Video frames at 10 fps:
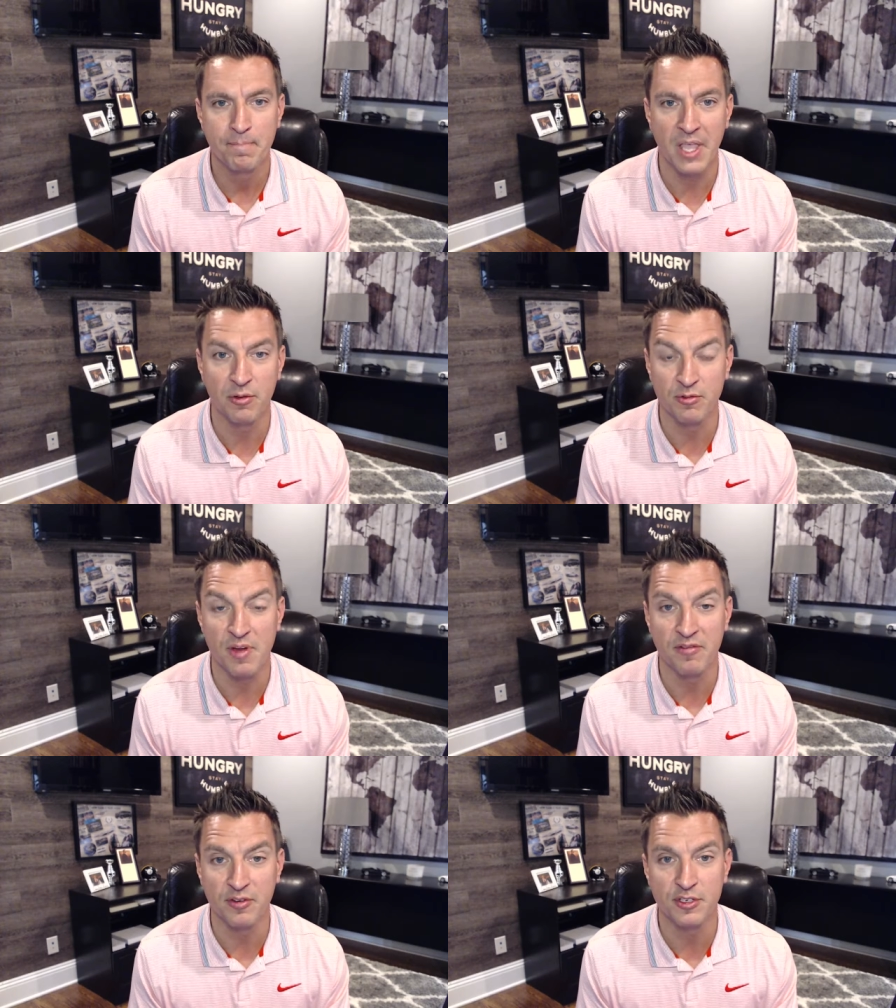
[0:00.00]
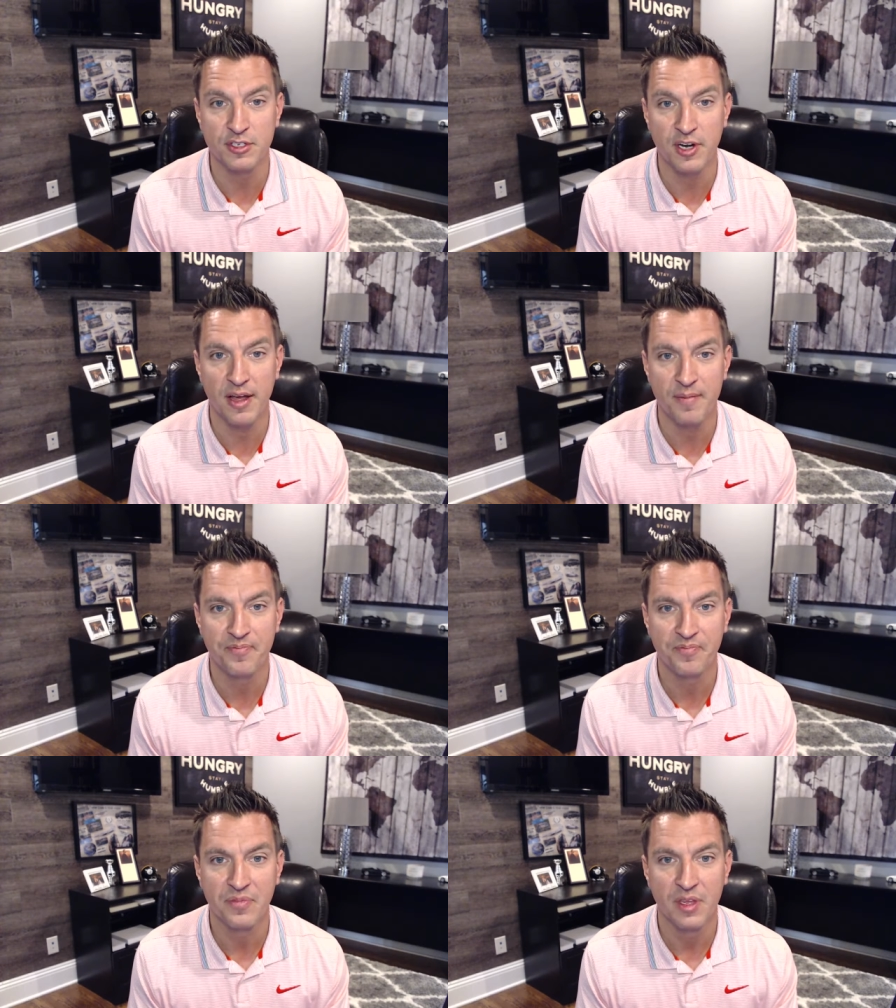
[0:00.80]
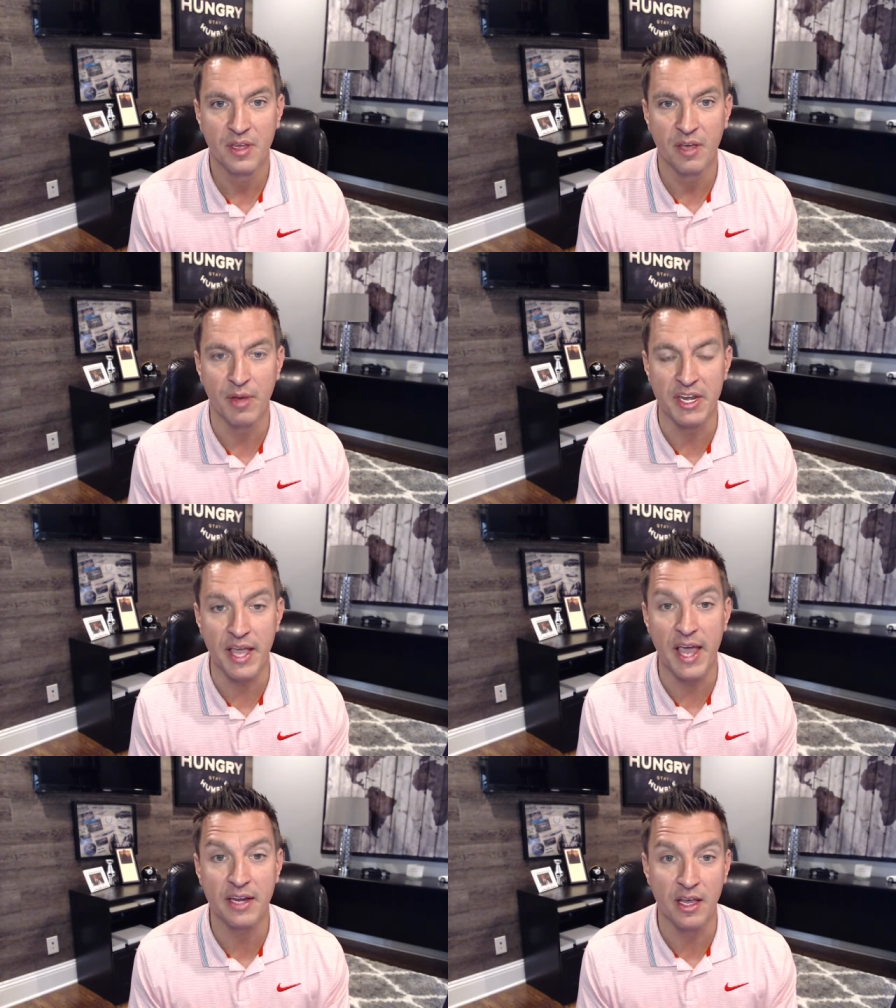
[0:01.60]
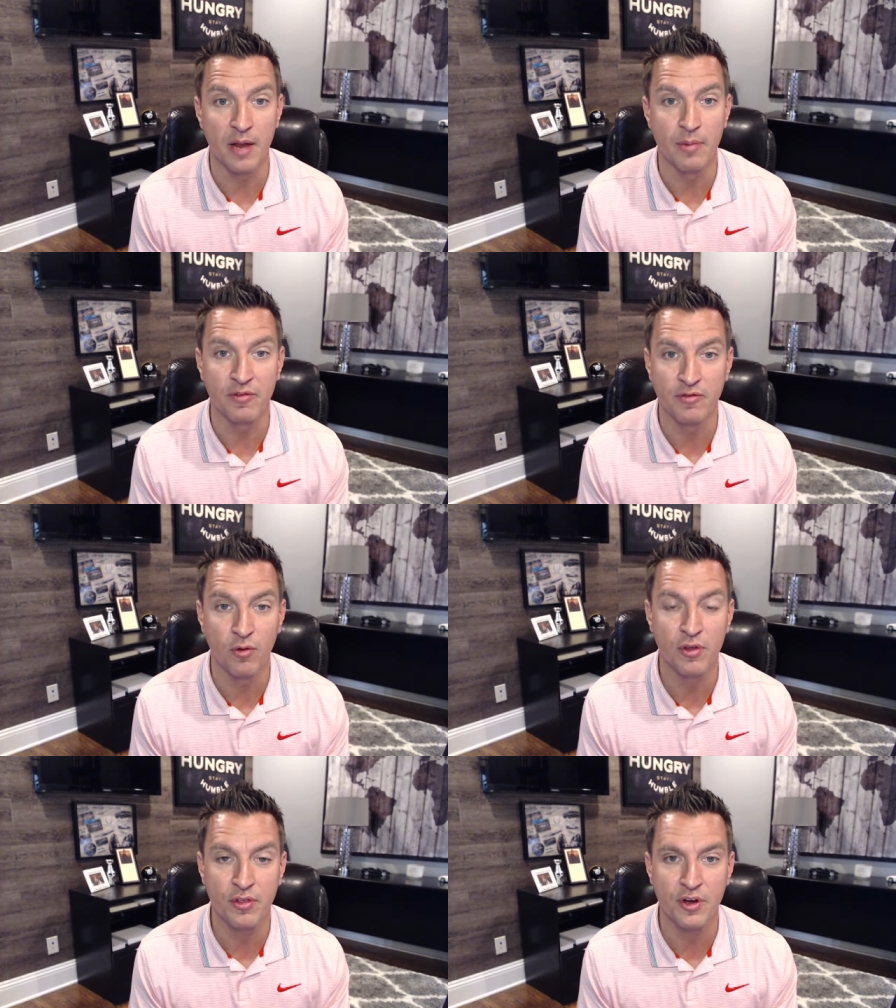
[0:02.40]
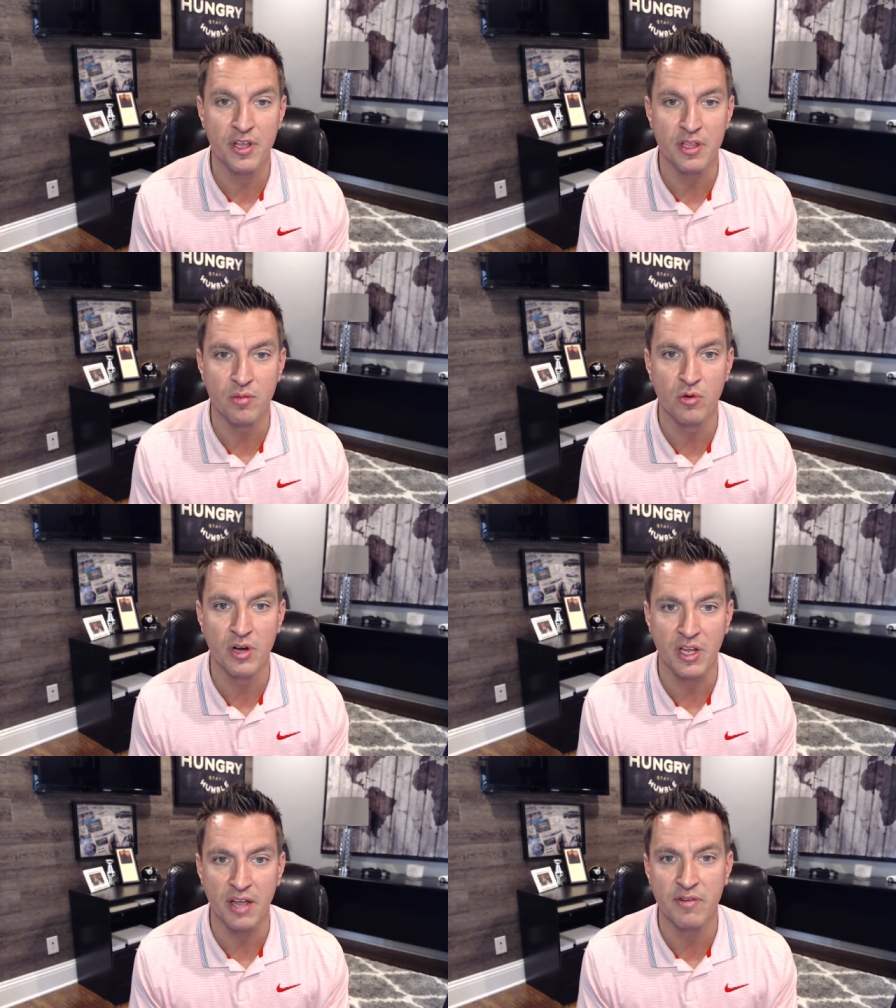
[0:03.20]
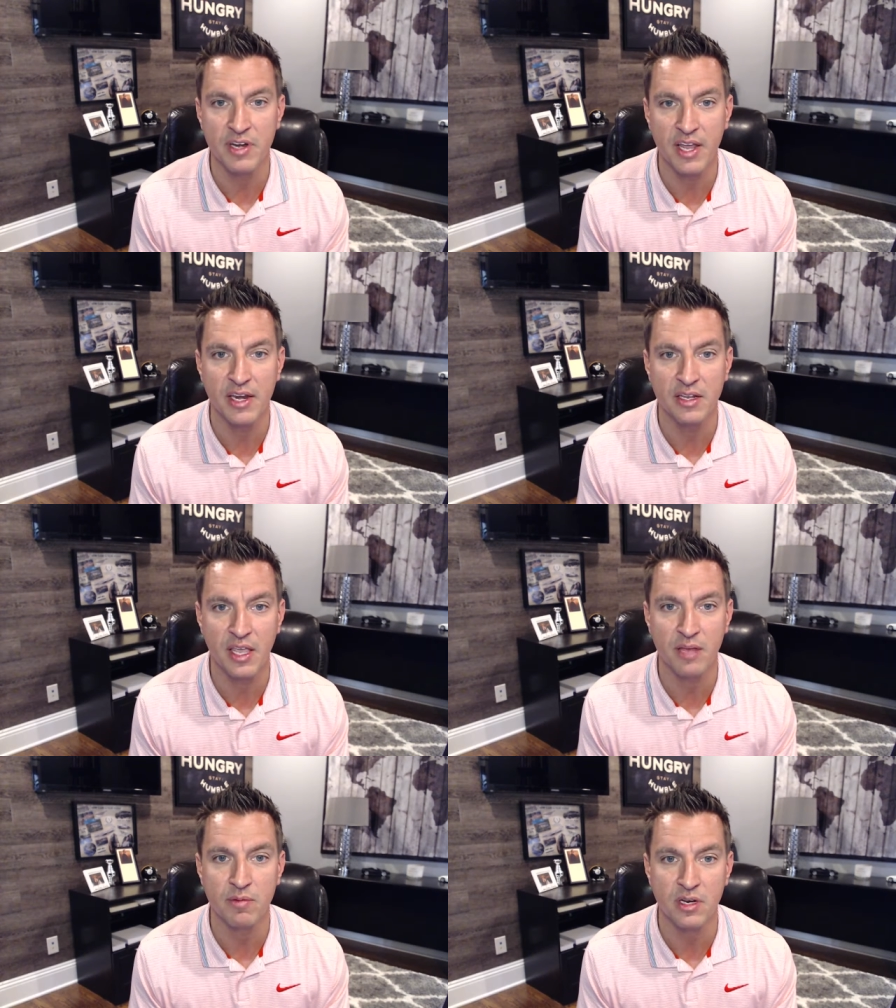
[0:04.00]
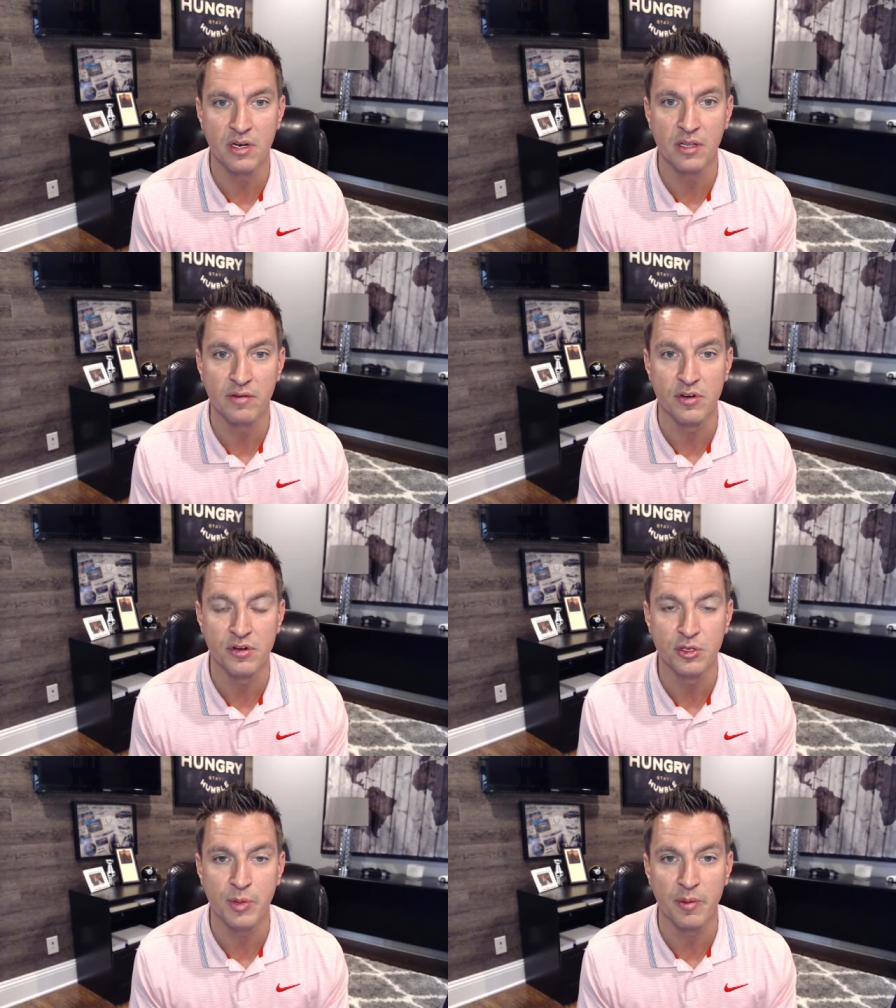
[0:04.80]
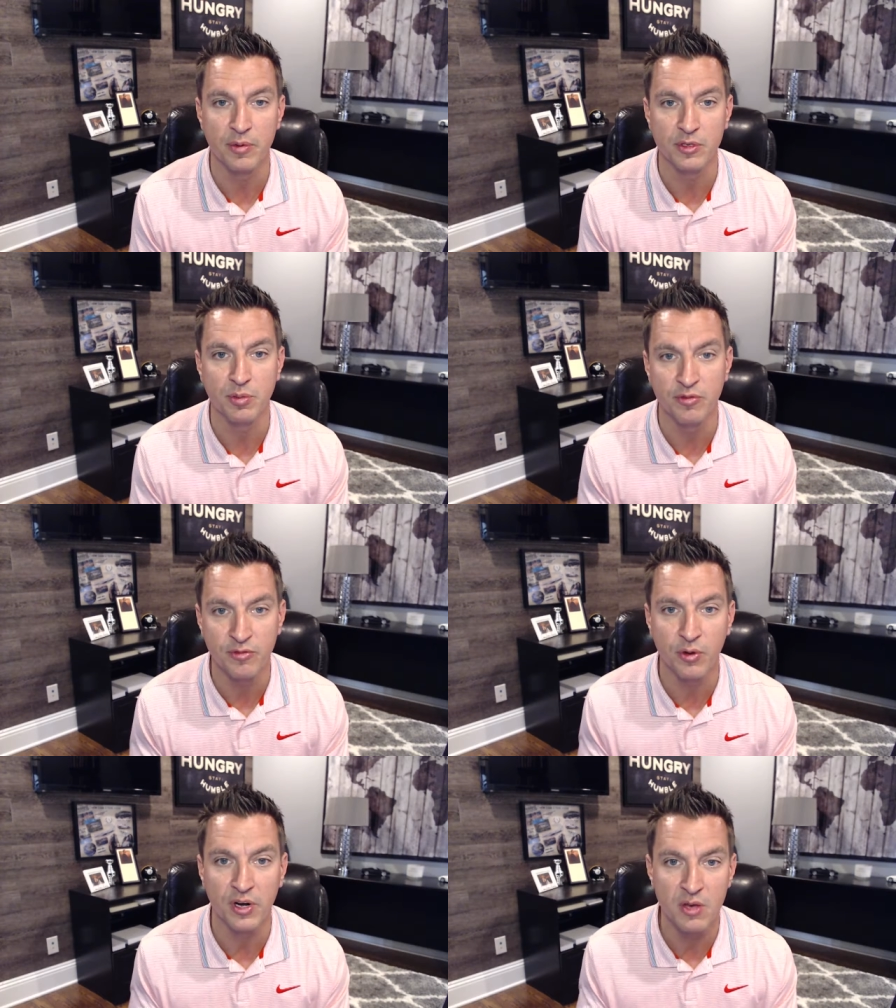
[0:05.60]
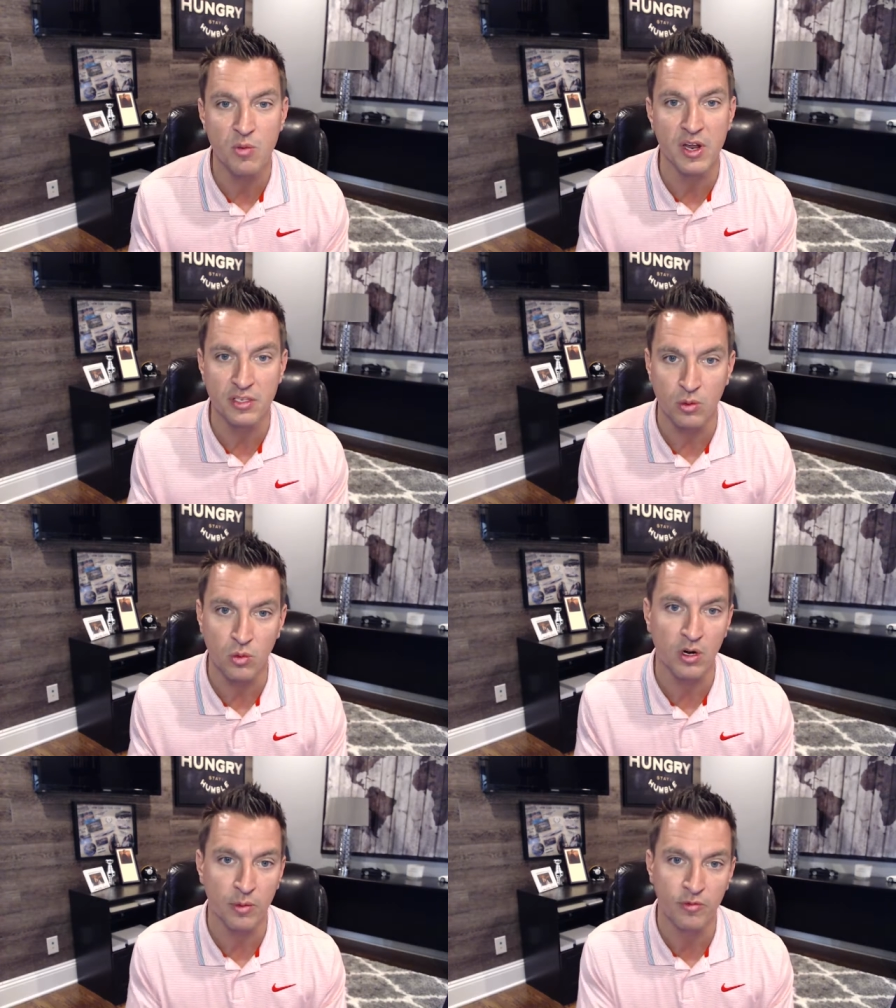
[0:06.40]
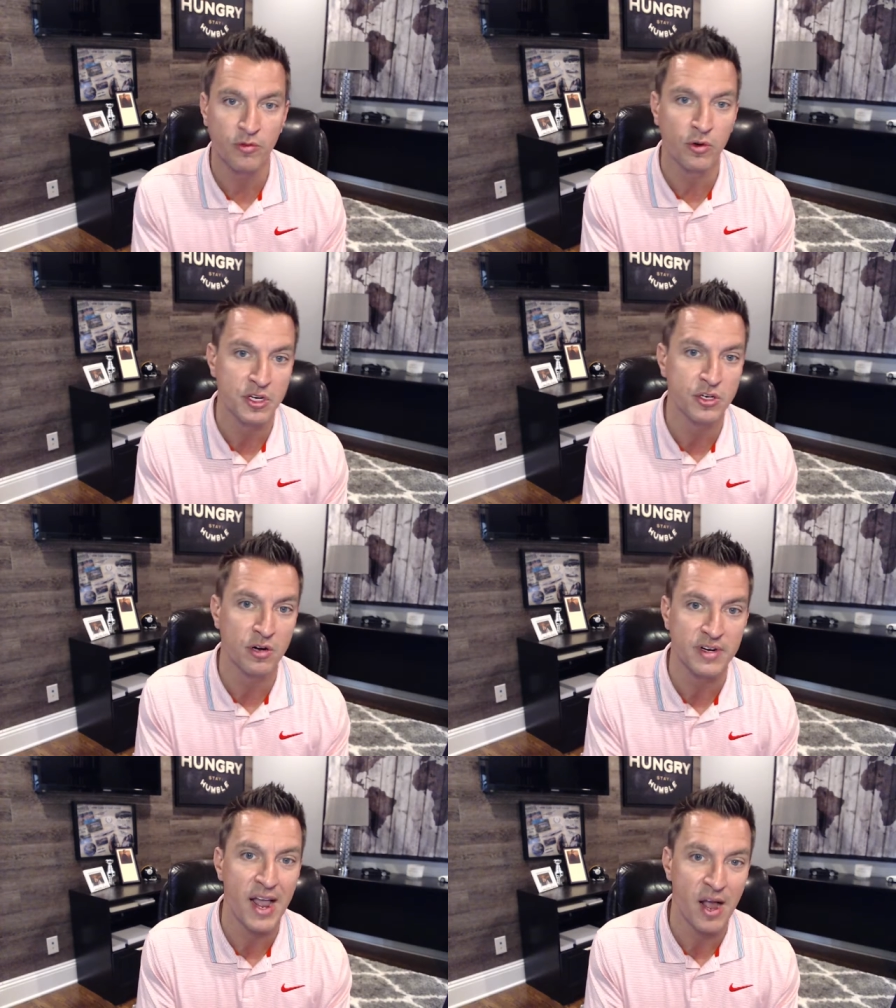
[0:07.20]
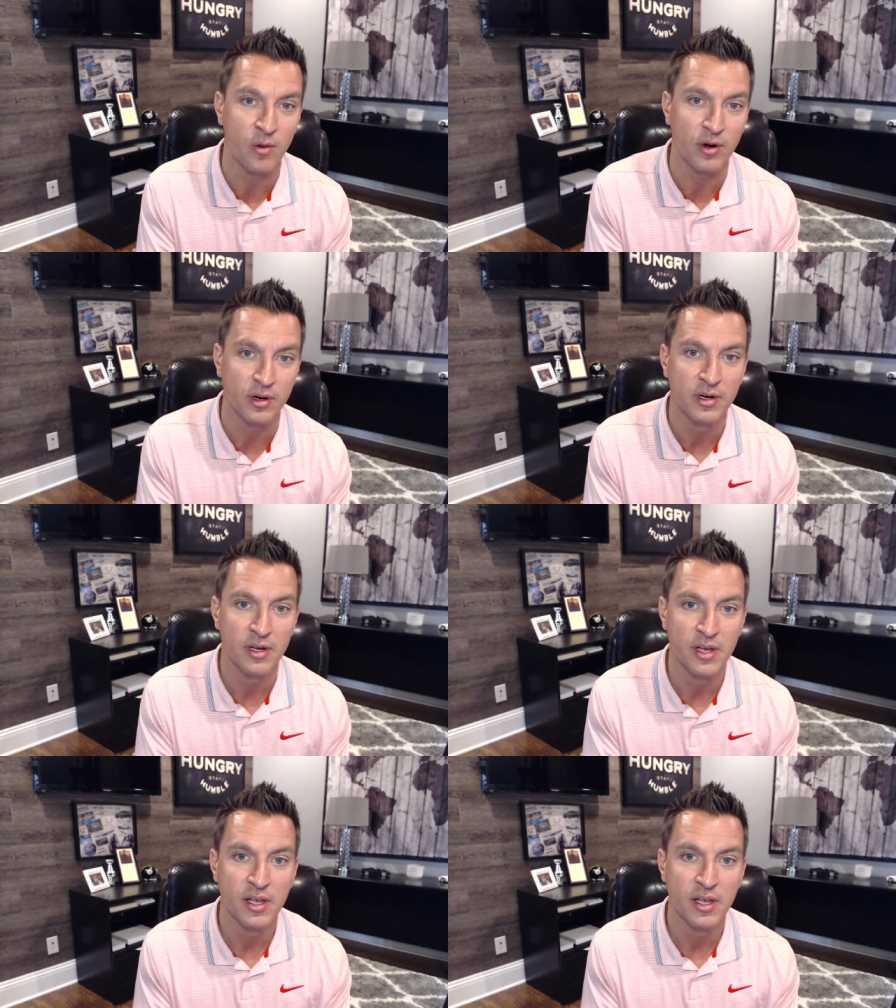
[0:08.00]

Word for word: That was my first job. And my dad got up at 4:30 in the morning every day to take me to deliver newspapers before he went to work, before he drove an hour